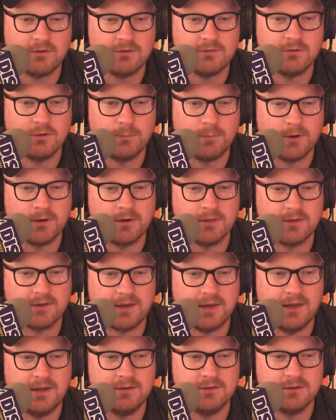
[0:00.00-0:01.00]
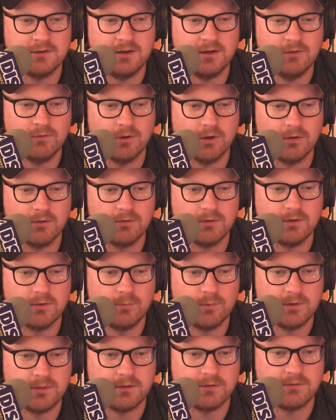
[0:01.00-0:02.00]
also you know part of the Camionero, about? the
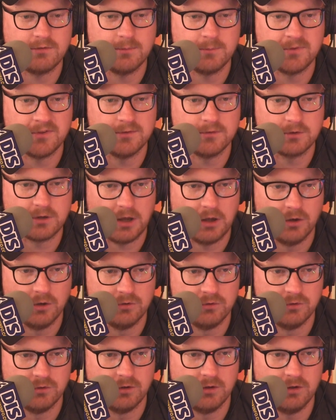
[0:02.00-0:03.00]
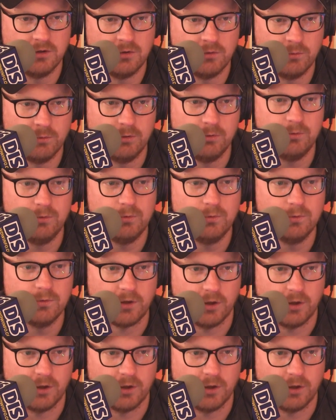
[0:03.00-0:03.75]
with the Simpsons, the Camionero.